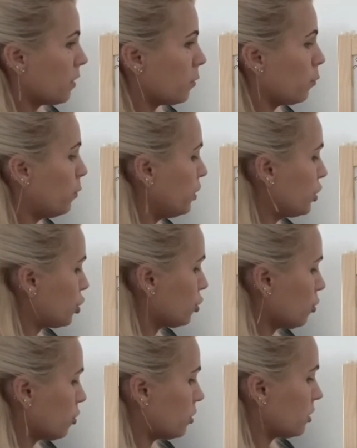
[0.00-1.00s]
which
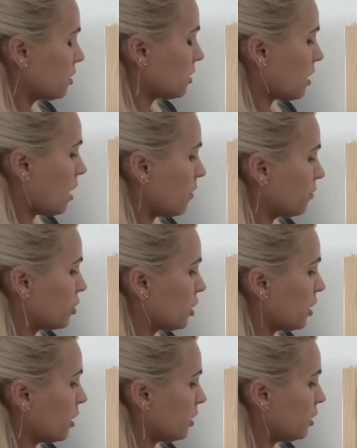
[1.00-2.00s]
note is
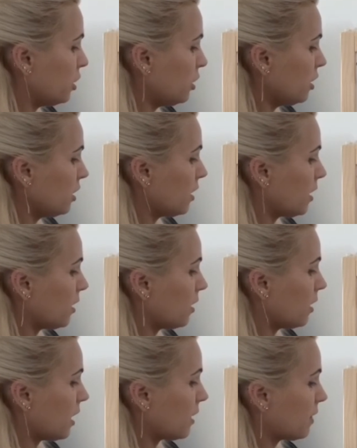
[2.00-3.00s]
after E?
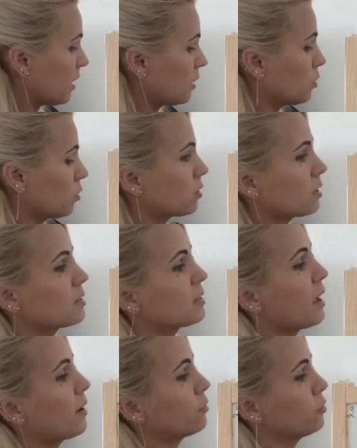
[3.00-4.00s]
And that note is
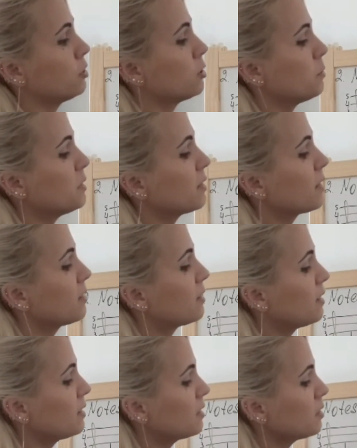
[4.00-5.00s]
F, which means that
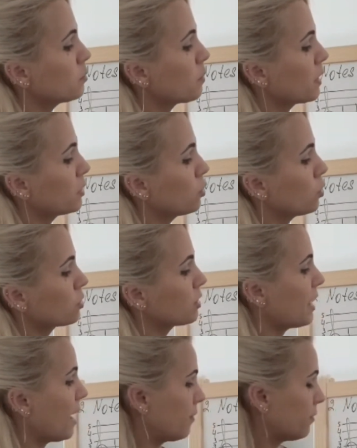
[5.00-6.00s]
this is my note
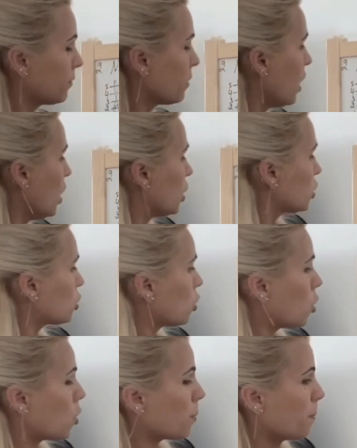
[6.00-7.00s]
F.
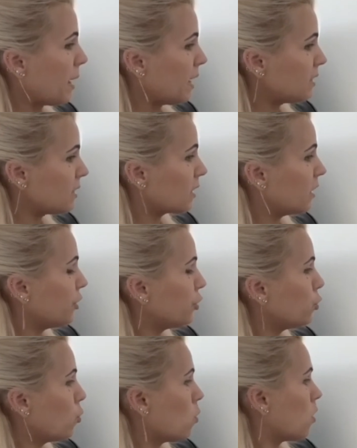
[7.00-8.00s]
So basically
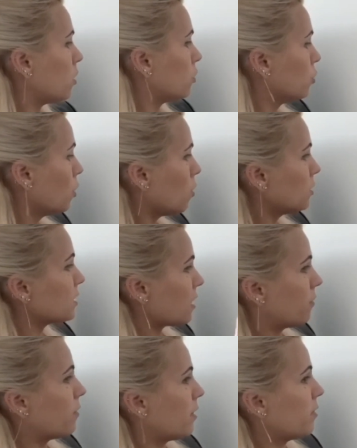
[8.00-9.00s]
your notes are
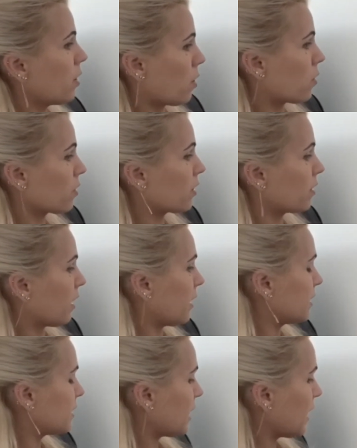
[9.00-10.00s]
very
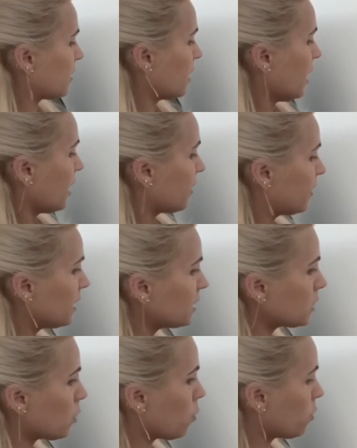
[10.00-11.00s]
organized, and this
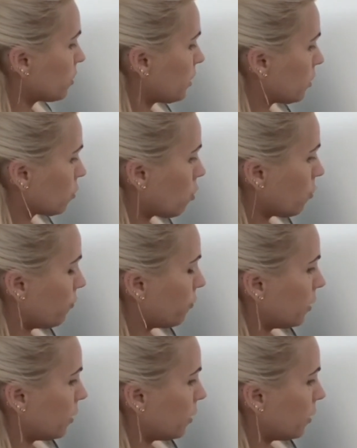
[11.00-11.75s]
order of